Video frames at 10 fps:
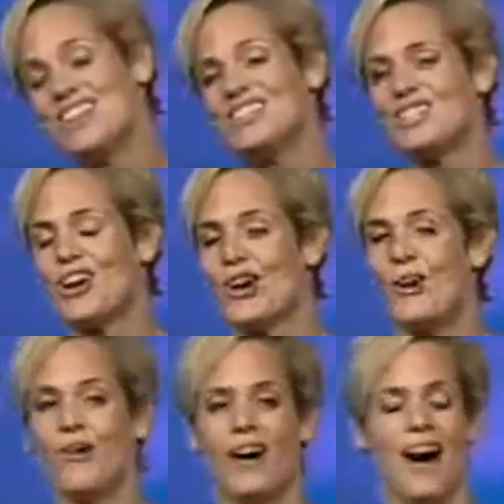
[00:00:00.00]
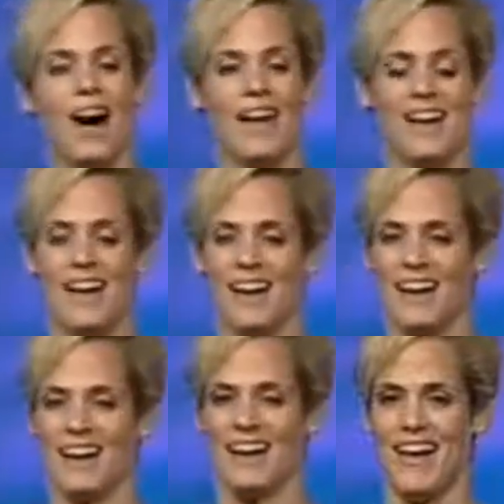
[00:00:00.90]
so
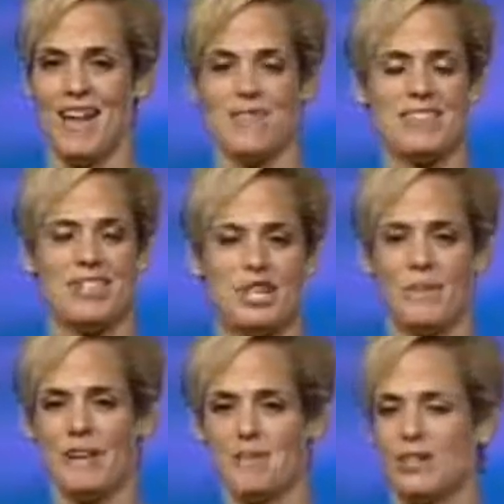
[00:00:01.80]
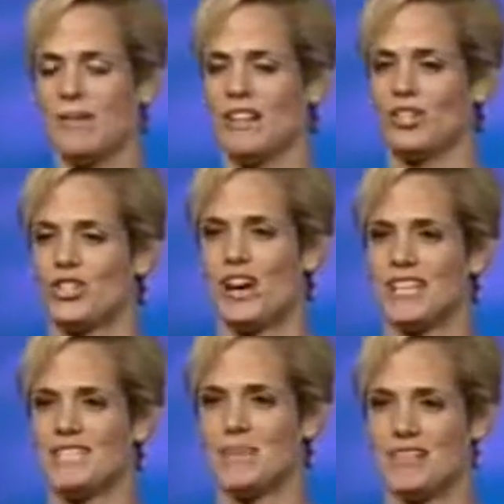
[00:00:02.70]
I'm in the gym, and I'm doing my little
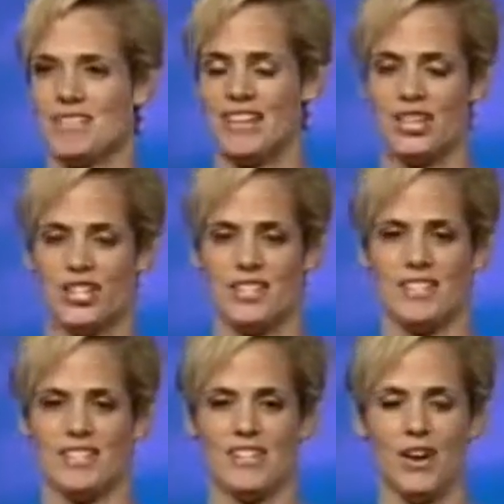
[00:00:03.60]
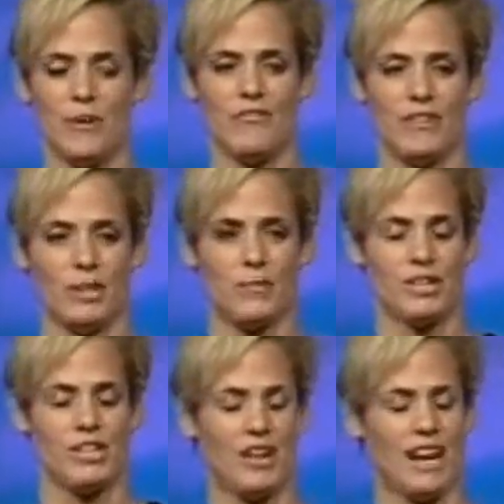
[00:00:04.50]
tricep extensions, and I'm feeling pretty good.